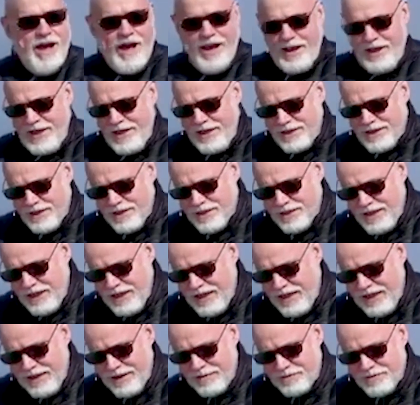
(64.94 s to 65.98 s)
And he just
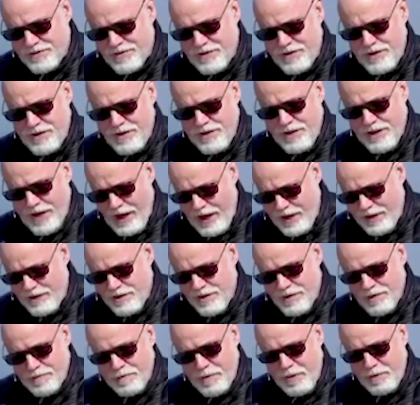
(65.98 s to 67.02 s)
leaves, got
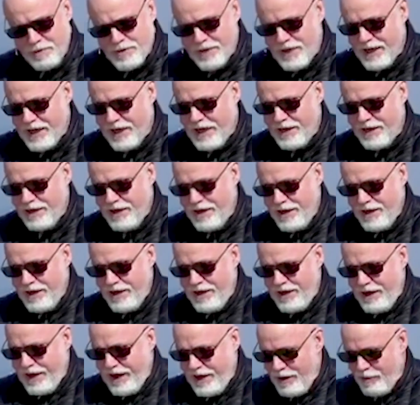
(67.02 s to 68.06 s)
into the boat again,
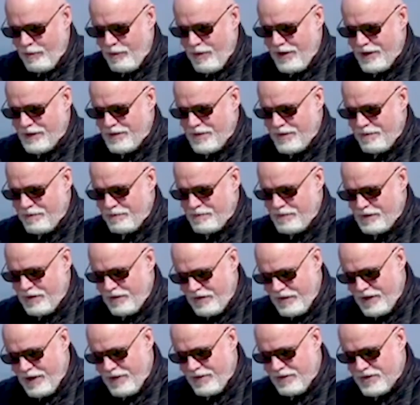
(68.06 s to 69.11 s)
and went to
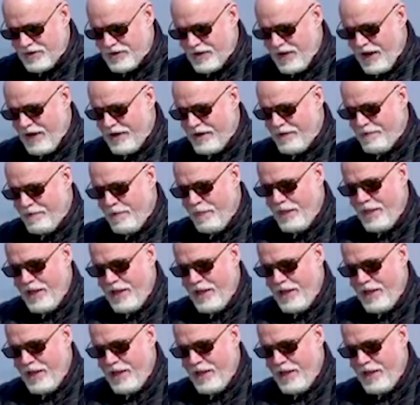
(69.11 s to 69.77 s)
the other side.